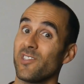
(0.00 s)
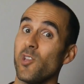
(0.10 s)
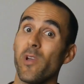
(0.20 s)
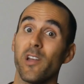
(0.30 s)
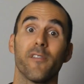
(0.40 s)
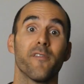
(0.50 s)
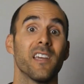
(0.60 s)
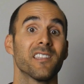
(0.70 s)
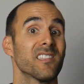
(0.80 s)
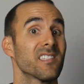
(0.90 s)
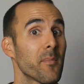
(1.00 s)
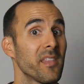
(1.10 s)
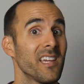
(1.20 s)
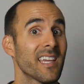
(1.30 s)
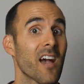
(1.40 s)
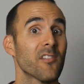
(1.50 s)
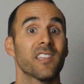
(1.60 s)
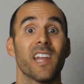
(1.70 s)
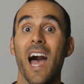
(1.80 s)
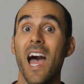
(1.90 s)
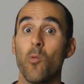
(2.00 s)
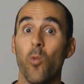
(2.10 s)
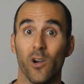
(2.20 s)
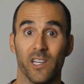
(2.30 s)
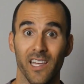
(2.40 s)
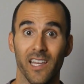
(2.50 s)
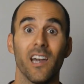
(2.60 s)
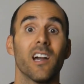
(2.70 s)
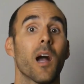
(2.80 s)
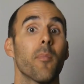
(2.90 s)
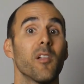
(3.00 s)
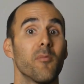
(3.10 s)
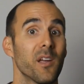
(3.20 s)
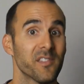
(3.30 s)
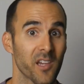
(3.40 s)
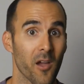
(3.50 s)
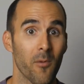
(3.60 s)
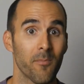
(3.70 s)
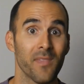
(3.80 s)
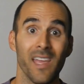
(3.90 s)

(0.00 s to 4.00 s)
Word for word: new interface in some of the accounts that I work in a couple of months ago.